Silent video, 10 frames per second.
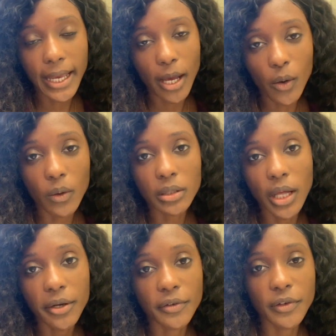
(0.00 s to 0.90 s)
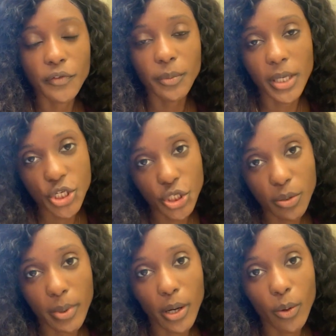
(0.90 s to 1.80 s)
out a lot of information
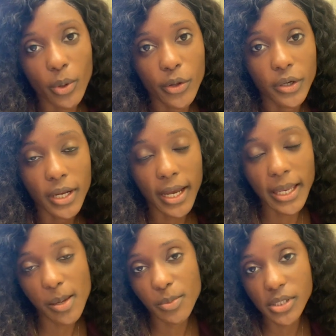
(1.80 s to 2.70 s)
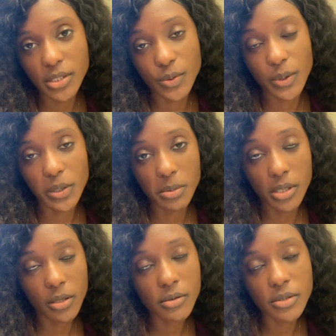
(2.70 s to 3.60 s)
about whether or not campuses are going to be
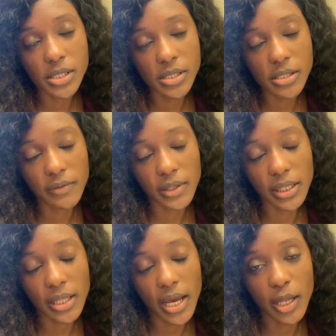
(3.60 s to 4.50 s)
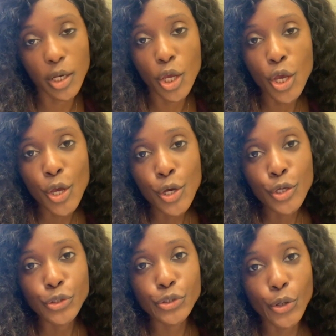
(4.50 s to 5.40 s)
closed and stuff like that.
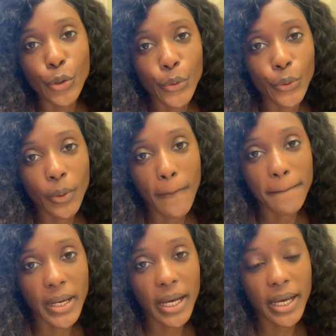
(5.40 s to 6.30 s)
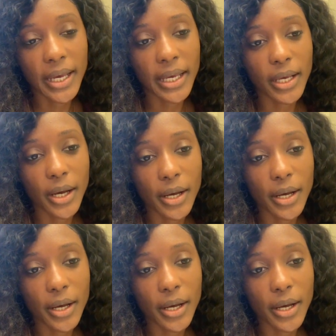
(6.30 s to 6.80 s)
So my